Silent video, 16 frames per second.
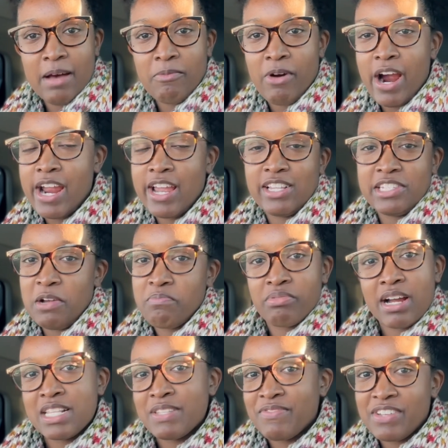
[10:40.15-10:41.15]
Why are you so
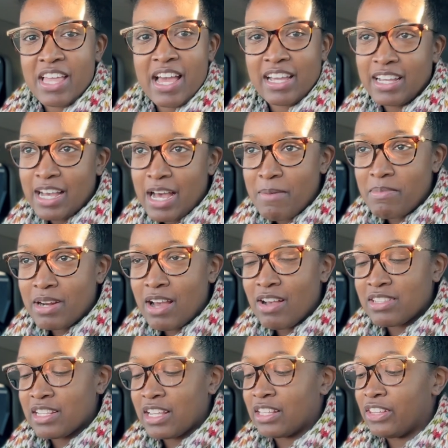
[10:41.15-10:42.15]
pressed for that cup? And I
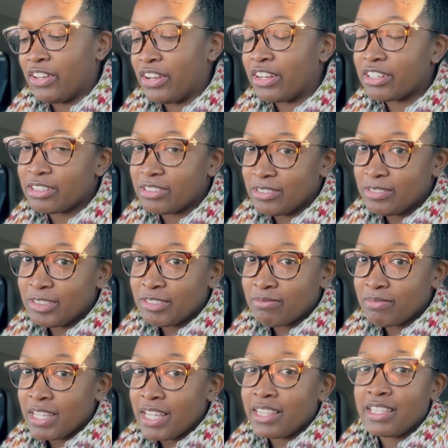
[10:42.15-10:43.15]
was like, look,
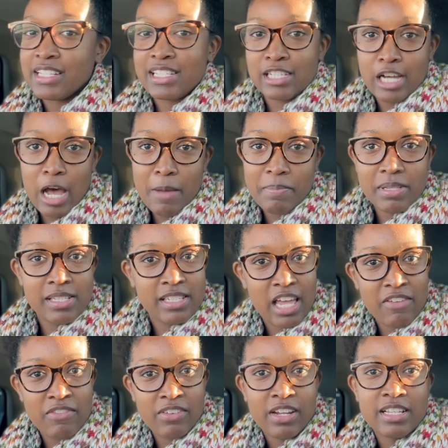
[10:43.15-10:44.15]
this cup is
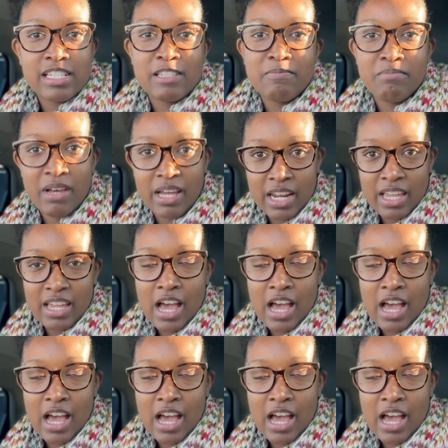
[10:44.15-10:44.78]
saving us money.